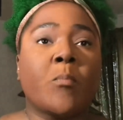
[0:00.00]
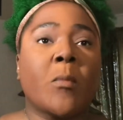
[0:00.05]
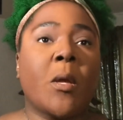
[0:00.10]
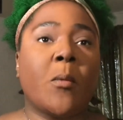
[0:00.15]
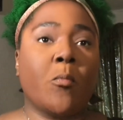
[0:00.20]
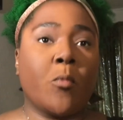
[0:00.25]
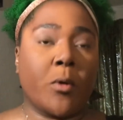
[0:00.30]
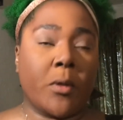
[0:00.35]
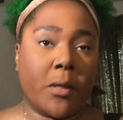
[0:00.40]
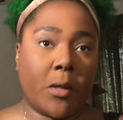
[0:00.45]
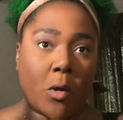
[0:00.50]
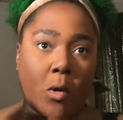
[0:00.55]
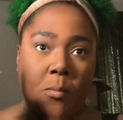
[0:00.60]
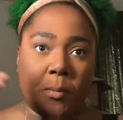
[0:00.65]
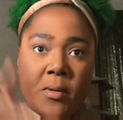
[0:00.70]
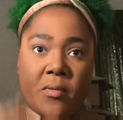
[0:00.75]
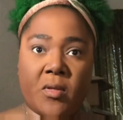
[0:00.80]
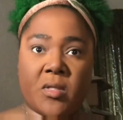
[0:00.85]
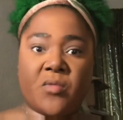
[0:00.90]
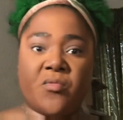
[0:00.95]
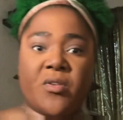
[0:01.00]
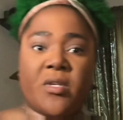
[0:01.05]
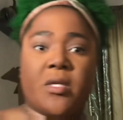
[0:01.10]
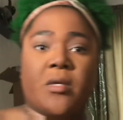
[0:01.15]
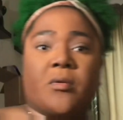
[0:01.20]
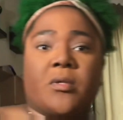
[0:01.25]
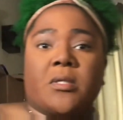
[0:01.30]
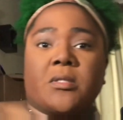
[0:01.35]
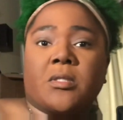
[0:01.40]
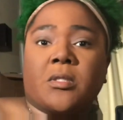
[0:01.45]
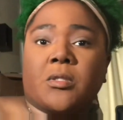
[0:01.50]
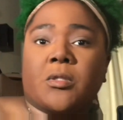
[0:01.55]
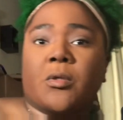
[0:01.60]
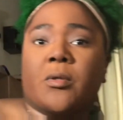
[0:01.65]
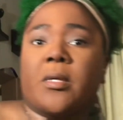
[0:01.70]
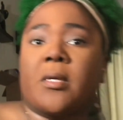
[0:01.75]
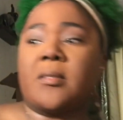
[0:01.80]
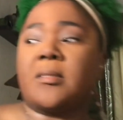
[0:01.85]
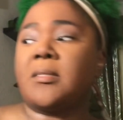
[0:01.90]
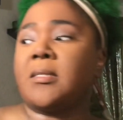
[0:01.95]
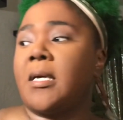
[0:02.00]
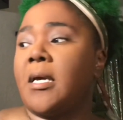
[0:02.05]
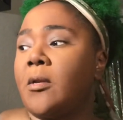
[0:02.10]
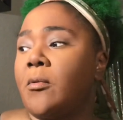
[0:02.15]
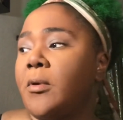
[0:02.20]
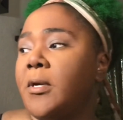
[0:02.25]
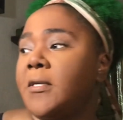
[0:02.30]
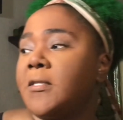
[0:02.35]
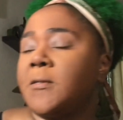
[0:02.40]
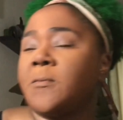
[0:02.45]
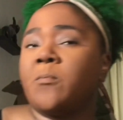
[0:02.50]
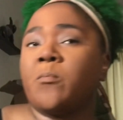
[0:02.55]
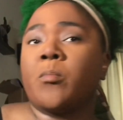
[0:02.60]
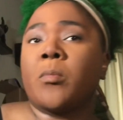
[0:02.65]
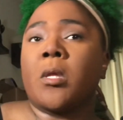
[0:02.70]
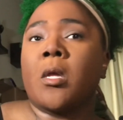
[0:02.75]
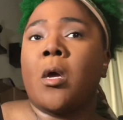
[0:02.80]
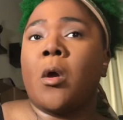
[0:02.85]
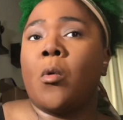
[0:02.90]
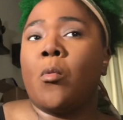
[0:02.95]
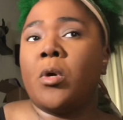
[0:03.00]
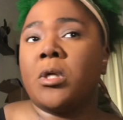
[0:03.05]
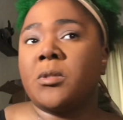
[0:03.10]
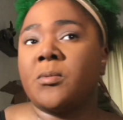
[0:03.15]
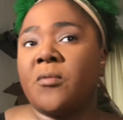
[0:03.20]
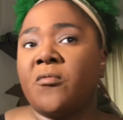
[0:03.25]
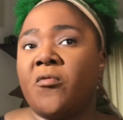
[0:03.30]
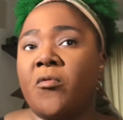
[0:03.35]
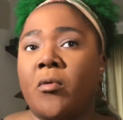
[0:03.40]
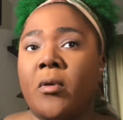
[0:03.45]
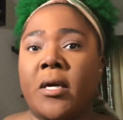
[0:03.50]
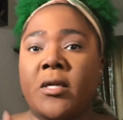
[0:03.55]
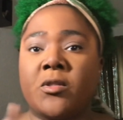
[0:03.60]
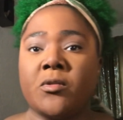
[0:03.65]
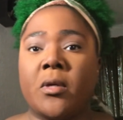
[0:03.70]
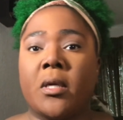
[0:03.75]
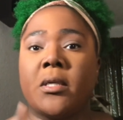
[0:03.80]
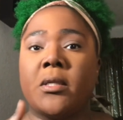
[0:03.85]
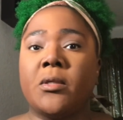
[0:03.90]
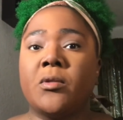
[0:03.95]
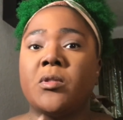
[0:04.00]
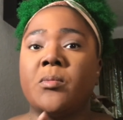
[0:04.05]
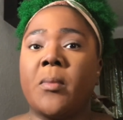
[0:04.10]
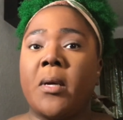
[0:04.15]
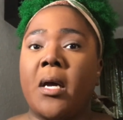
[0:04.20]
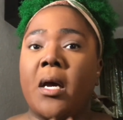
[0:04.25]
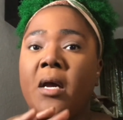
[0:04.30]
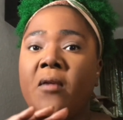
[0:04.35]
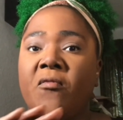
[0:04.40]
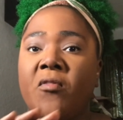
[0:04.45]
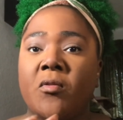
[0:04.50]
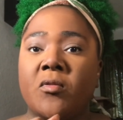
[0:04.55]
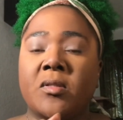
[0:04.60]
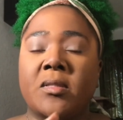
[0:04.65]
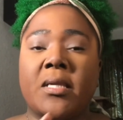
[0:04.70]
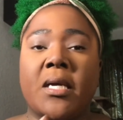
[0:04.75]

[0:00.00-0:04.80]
I'm really hoping this video doesn't turn out sideways. Once before I tried to use my iPhone